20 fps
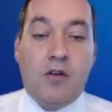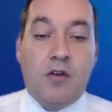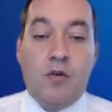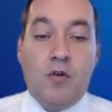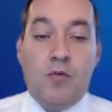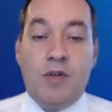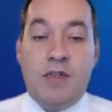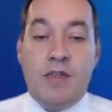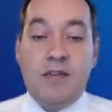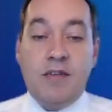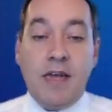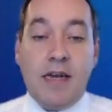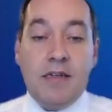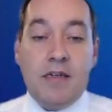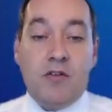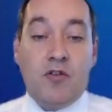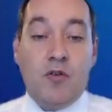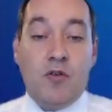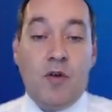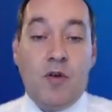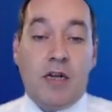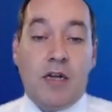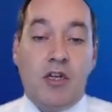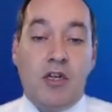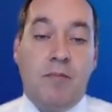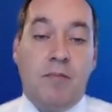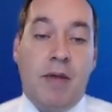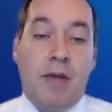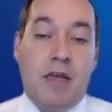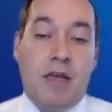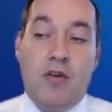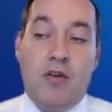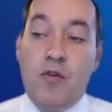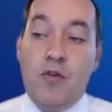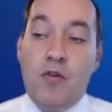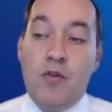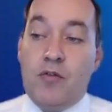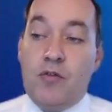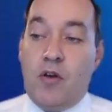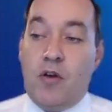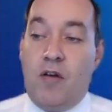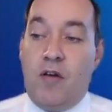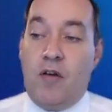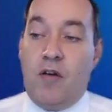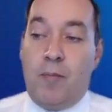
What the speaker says: So we decided to actually make use